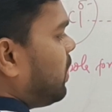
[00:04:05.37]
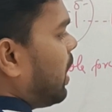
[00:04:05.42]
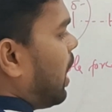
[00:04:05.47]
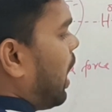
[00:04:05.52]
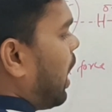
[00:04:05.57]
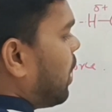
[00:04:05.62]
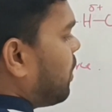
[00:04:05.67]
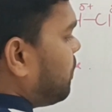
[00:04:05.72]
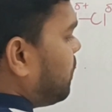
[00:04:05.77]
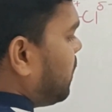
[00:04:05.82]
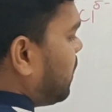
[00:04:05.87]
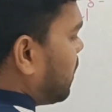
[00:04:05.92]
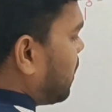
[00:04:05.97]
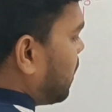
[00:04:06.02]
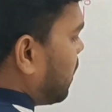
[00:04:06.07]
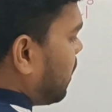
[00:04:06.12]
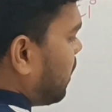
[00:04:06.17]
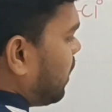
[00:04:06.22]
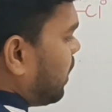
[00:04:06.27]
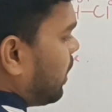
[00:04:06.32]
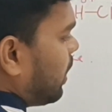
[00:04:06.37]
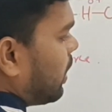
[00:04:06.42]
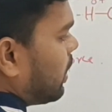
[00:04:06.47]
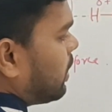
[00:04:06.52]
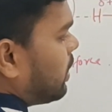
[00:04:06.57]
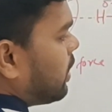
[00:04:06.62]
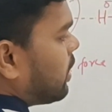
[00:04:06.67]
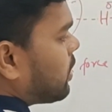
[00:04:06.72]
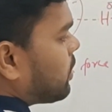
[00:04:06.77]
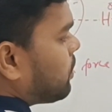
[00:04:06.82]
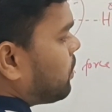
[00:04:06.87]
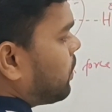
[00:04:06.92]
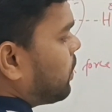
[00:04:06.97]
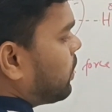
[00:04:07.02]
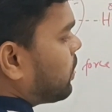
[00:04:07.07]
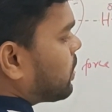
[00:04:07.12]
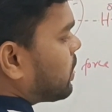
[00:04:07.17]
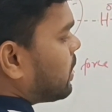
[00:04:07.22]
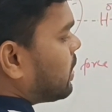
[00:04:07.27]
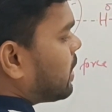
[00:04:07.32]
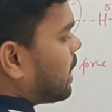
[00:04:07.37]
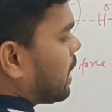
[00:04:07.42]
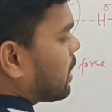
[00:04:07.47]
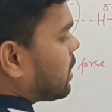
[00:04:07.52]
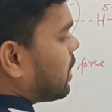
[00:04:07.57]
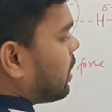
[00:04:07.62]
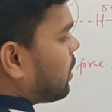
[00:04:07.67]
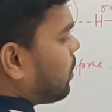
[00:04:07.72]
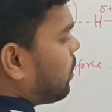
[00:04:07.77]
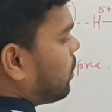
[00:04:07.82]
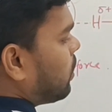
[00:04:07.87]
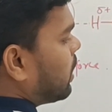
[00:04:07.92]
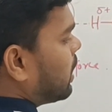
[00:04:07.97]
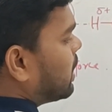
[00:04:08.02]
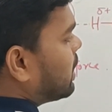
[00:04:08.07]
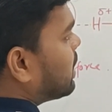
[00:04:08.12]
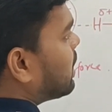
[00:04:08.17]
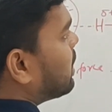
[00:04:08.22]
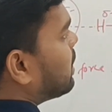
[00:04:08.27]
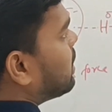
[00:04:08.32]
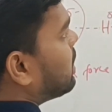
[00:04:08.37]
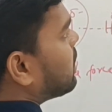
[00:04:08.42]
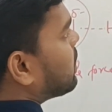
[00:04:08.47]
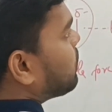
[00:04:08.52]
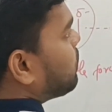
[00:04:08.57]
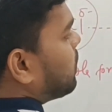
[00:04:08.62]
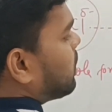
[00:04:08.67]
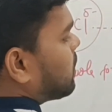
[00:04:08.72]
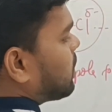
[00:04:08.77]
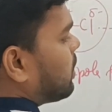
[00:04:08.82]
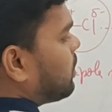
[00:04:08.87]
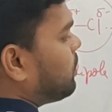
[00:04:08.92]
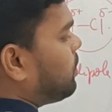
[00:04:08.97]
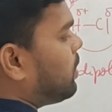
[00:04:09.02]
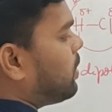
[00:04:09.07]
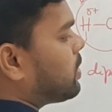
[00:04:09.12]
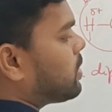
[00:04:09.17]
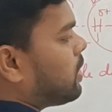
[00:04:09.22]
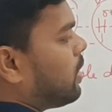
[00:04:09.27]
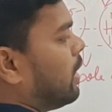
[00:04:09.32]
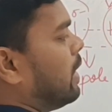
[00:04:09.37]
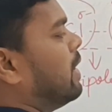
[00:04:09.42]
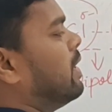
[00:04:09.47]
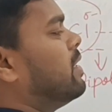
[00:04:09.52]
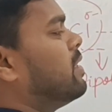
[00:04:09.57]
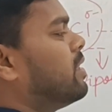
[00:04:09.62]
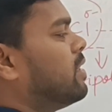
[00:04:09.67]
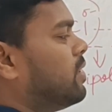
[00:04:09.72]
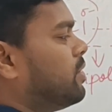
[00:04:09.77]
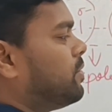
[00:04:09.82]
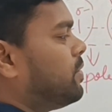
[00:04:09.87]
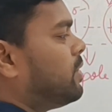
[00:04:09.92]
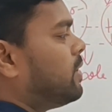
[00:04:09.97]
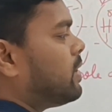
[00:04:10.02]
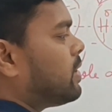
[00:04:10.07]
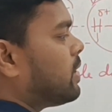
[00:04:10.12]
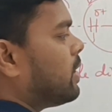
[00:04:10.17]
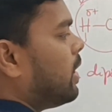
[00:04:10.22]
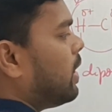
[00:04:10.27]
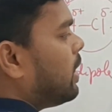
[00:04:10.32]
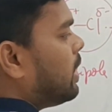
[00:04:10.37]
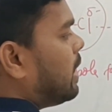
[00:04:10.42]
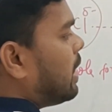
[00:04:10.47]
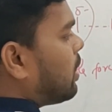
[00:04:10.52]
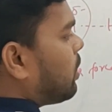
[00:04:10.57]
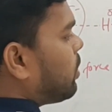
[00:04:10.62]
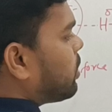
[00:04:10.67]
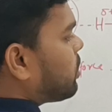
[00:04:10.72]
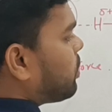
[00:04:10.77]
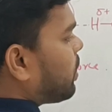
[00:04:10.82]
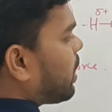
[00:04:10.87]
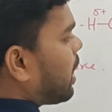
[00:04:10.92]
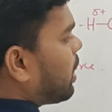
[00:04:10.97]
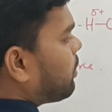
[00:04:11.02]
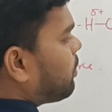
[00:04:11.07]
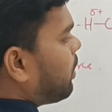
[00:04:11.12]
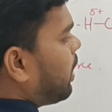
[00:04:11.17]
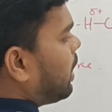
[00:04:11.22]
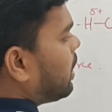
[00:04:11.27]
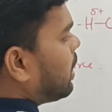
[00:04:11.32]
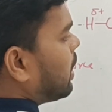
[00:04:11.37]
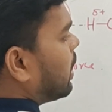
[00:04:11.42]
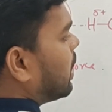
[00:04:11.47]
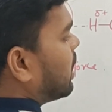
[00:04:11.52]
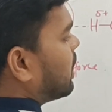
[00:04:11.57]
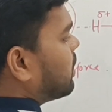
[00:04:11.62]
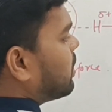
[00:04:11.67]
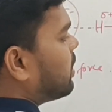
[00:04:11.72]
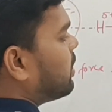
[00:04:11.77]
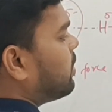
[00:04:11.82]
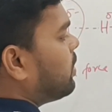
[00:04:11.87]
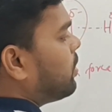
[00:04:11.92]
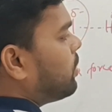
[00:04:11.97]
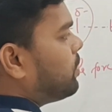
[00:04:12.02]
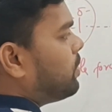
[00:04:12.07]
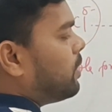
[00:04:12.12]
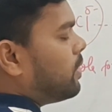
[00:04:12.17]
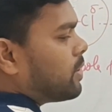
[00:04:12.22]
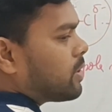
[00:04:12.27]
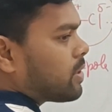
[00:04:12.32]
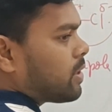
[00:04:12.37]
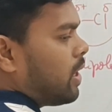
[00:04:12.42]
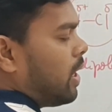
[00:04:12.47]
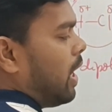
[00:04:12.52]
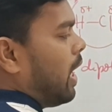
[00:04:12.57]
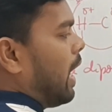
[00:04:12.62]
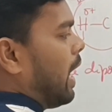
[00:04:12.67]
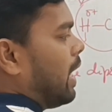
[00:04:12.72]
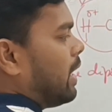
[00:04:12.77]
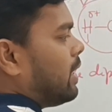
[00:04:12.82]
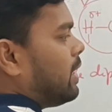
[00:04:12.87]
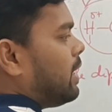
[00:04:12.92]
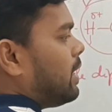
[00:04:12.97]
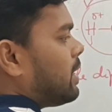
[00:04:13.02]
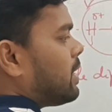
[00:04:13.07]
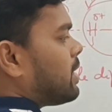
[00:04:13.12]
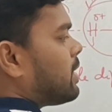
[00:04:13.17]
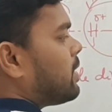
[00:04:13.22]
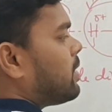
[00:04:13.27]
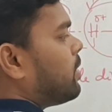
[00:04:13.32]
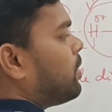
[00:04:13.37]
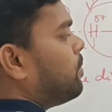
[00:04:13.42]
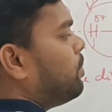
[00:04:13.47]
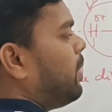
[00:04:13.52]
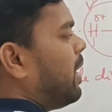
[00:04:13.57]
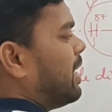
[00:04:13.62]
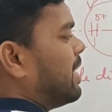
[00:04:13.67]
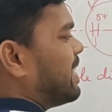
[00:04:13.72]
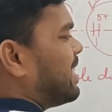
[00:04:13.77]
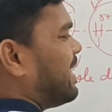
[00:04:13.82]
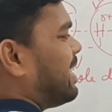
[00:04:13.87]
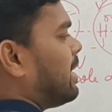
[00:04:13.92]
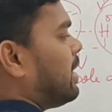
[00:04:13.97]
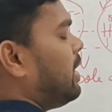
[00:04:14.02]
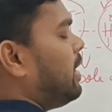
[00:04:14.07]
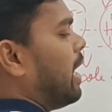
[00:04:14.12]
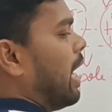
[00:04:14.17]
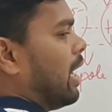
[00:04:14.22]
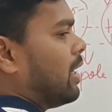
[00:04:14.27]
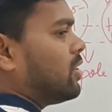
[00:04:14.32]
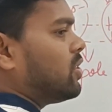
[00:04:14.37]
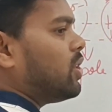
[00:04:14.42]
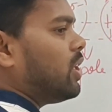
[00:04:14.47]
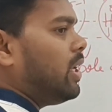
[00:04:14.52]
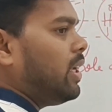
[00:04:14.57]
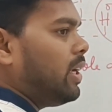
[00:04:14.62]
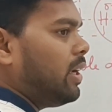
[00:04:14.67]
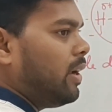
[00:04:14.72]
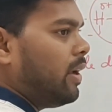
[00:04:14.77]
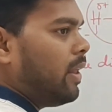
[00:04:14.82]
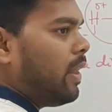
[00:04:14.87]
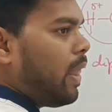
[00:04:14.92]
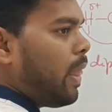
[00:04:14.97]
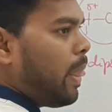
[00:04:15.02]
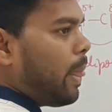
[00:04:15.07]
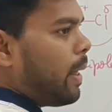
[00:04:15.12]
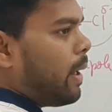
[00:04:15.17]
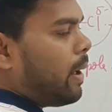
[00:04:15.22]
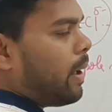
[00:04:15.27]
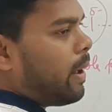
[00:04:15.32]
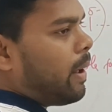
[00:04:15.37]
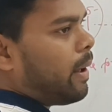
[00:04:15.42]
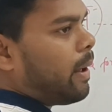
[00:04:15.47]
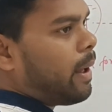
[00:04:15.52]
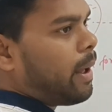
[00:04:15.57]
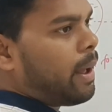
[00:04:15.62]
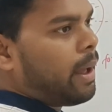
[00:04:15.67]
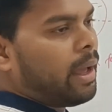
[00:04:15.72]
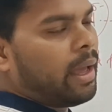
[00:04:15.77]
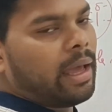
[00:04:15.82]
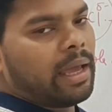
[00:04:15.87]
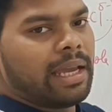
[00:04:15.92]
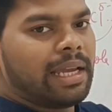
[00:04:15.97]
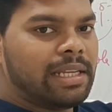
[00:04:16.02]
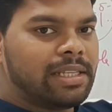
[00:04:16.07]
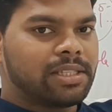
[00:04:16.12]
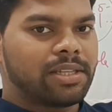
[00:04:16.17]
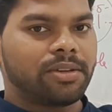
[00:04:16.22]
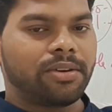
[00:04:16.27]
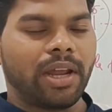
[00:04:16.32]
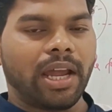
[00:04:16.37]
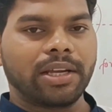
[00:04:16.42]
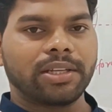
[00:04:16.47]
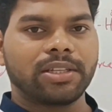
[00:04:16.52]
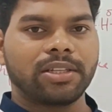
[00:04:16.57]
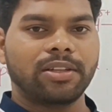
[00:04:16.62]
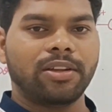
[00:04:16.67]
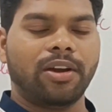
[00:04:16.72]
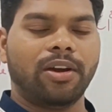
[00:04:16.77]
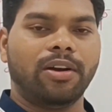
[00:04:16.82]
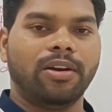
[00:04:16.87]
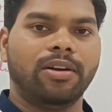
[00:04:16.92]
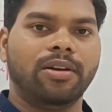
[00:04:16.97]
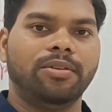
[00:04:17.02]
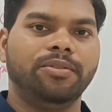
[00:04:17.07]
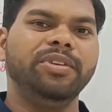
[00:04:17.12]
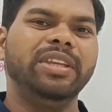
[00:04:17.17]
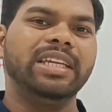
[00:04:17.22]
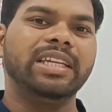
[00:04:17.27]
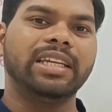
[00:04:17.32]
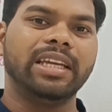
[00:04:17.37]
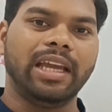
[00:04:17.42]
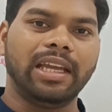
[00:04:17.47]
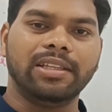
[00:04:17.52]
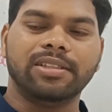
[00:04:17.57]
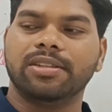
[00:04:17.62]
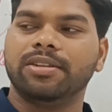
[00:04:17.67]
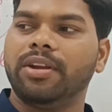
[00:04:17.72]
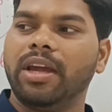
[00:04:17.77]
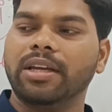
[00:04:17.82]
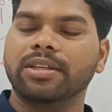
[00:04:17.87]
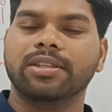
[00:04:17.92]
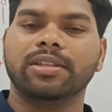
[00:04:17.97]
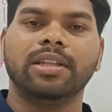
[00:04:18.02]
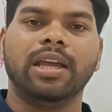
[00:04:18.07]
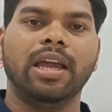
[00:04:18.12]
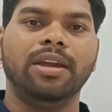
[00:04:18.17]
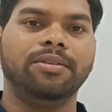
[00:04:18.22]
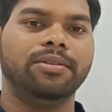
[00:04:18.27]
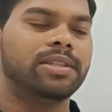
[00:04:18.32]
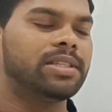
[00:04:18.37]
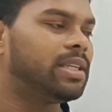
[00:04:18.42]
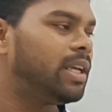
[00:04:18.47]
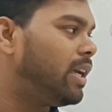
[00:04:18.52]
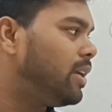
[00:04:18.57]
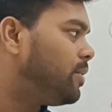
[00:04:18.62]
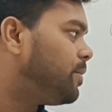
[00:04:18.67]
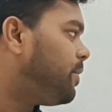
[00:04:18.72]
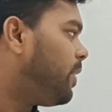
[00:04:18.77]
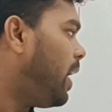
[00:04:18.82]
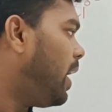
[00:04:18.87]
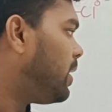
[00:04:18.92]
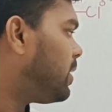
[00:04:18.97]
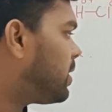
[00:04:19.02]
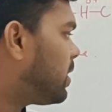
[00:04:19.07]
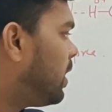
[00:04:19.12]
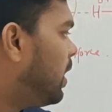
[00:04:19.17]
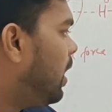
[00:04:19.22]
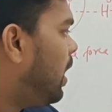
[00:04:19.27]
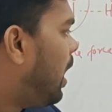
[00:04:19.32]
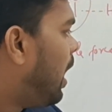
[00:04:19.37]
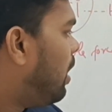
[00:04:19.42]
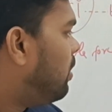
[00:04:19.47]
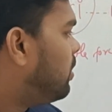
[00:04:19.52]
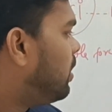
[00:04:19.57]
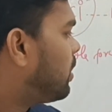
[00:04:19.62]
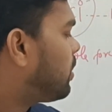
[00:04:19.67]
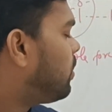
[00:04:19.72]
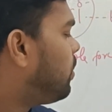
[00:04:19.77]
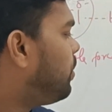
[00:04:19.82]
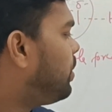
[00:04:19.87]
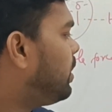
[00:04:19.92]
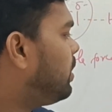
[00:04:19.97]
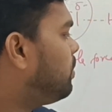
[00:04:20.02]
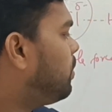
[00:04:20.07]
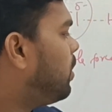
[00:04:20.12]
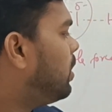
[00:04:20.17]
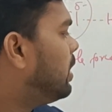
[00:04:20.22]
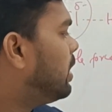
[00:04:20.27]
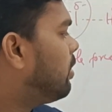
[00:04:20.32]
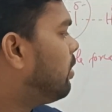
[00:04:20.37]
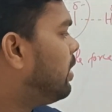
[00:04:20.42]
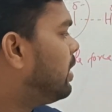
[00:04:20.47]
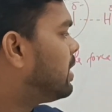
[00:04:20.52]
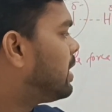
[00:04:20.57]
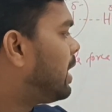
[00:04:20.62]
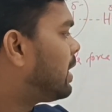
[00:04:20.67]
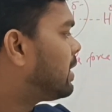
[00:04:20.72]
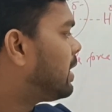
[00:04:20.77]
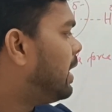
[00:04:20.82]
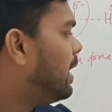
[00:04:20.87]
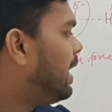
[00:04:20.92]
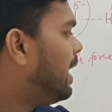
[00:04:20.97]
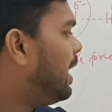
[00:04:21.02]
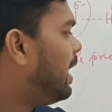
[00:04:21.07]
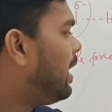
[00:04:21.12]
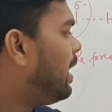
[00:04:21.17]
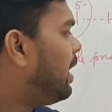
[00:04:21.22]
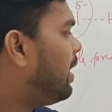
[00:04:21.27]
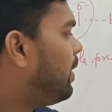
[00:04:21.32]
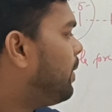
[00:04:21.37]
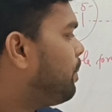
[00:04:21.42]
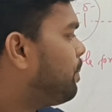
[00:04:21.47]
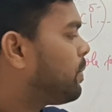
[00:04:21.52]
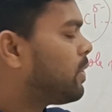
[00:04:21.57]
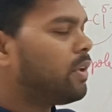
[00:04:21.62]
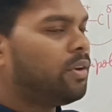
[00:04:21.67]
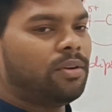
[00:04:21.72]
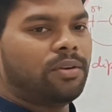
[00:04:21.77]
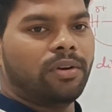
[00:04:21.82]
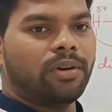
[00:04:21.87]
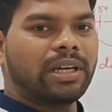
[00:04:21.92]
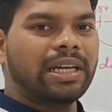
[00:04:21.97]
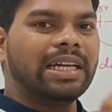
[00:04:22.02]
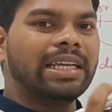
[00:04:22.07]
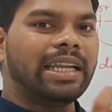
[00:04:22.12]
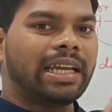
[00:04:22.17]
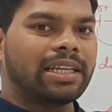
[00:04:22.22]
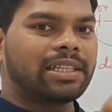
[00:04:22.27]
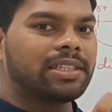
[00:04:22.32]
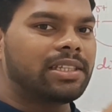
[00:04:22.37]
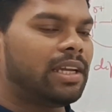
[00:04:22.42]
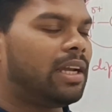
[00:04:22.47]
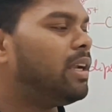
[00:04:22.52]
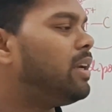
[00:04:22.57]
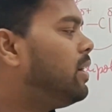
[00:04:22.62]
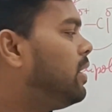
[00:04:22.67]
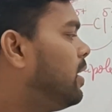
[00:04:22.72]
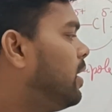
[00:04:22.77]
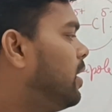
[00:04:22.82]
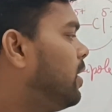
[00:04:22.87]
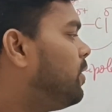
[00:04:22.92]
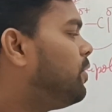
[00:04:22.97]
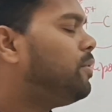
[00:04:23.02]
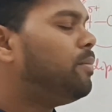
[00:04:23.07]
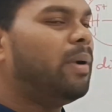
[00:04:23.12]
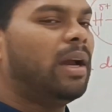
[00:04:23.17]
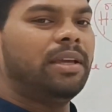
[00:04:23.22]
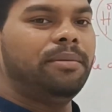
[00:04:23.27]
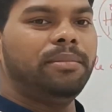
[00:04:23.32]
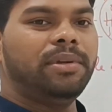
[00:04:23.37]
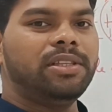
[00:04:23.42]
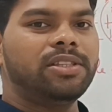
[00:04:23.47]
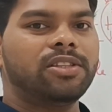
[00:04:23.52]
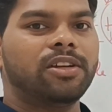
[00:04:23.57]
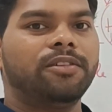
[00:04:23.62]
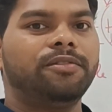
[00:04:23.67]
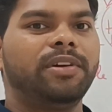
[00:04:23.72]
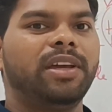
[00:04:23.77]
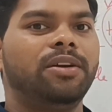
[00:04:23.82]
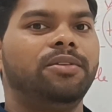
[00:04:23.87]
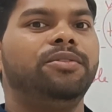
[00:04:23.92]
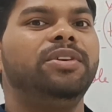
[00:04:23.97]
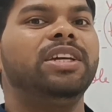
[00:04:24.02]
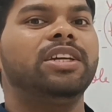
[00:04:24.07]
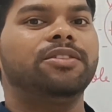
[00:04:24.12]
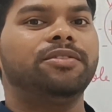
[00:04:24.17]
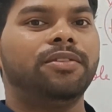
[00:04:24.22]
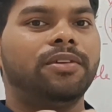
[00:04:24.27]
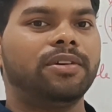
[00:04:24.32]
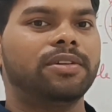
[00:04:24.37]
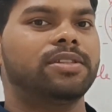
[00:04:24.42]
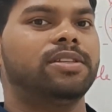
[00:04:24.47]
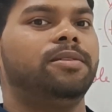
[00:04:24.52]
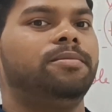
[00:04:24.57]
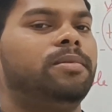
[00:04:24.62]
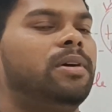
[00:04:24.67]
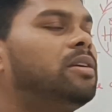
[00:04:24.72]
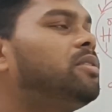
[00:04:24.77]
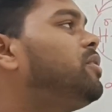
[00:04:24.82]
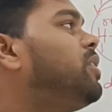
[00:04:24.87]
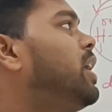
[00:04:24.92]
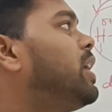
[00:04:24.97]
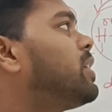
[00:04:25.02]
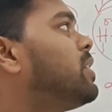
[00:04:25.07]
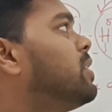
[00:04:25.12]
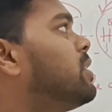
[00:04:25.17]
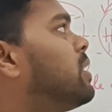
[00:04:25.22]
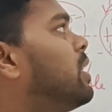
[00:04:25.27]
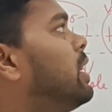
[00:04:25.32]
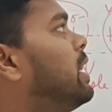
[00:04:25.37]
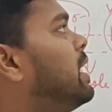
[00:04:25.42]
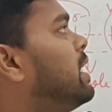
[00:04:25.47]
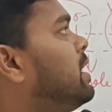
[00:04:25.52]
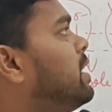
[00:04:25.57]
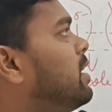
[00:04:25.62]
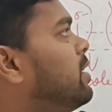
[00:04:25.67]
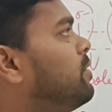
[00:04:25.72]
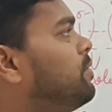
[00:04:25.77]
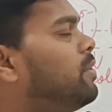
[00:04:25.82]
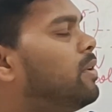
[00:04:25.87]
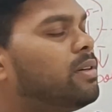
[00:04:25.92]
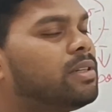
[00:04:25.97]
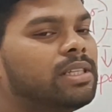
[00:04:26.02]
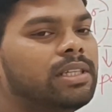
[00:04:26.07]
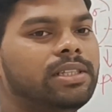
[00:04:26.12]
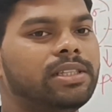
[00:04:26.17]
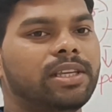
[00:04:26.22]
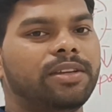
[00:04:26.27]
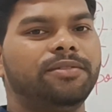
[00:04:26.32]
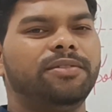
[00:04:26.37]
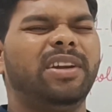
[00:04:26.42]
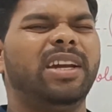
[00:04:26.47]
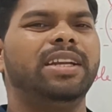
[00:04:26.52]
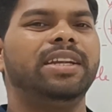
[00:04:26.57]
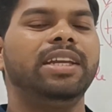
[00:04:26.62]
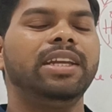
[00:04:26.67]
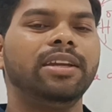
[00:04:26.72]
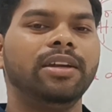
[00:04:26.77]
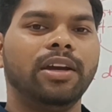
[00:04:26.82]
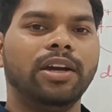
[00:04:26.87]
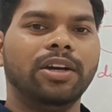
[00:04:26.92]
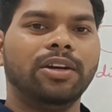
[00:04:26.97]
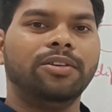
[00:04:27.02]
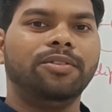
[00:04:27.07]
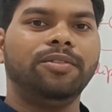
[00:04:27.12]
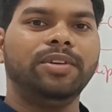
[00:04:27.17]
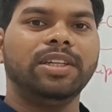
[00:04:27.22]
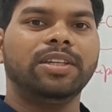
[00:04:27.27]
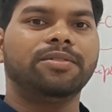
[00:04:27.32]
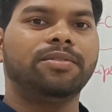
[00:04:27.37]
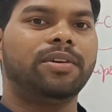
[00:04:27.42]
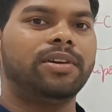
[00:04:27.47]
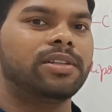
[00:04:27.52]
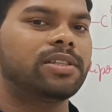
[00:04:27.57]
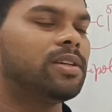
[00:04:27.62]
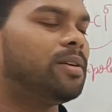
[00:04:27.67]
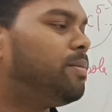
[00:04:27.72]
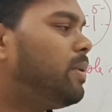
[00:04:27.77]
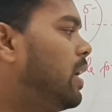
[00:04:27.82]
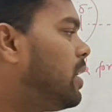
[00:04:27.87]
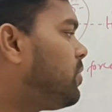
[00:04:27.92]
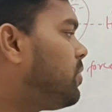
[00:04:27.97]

we have here, this force is actually called London dispersion force or London force. Here also you can find London force. And this basically actually an interaction, weak interaction, I will say, in fact, how the chlorine molecule is actually connected by means of the weak force of attraction. So London force is a very weak force of